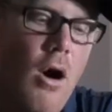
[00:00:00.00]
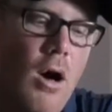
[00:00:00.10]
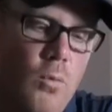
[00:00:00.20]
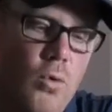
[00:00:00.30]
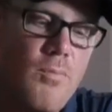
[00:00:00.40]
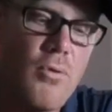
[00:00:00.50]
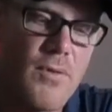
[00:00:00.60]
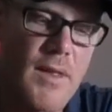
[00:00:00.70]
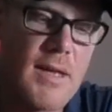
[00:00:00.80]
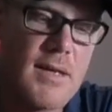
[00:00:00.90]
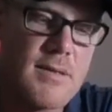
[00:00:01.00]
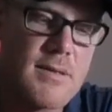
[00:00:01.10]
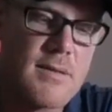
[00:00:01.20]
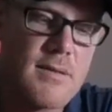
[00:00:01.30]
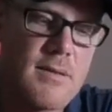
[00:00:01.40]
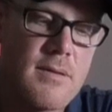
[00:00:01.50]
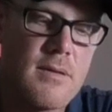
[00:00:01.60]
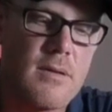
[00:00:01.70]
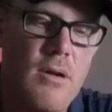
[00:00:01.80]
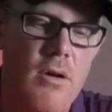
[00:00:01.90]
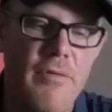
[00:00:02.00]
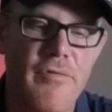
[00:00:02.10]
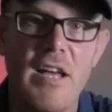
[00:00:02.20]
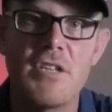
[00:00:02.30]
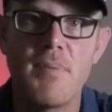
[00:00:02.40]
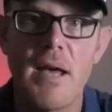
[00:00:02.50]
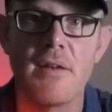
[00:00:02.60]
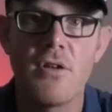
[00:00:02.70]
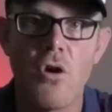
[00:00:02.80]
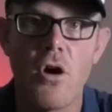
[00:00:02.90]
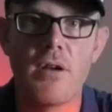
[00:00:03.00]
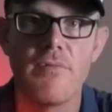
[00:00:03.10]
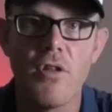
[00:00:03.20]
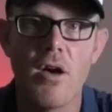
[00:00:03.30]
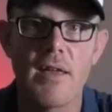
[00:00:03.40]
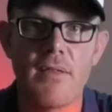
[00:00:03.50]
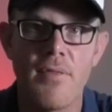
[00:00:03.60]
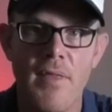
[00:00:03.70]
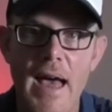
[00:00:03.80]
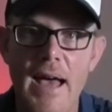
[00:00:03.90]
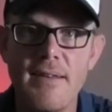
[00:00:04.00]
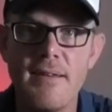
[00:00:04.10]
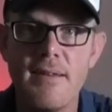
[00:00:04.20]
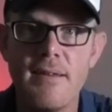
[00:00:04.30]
I would put these on a flash pattern kind of like that